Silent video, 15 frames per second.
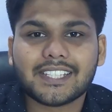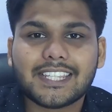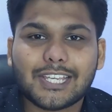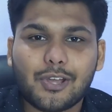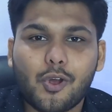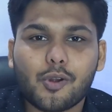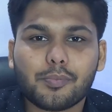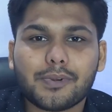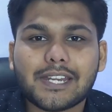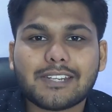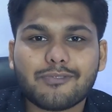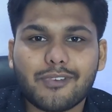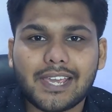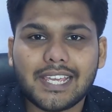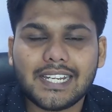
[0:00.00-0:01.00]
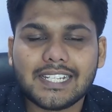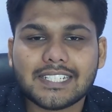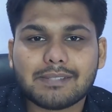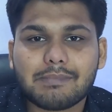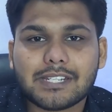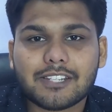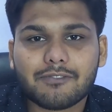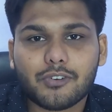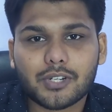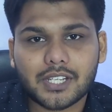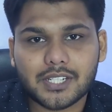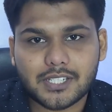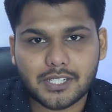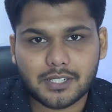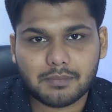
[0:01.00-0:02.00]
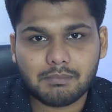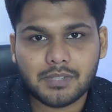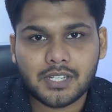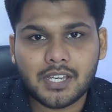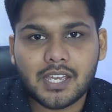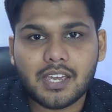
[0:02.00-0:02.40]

The corporate veil is a metaphorical term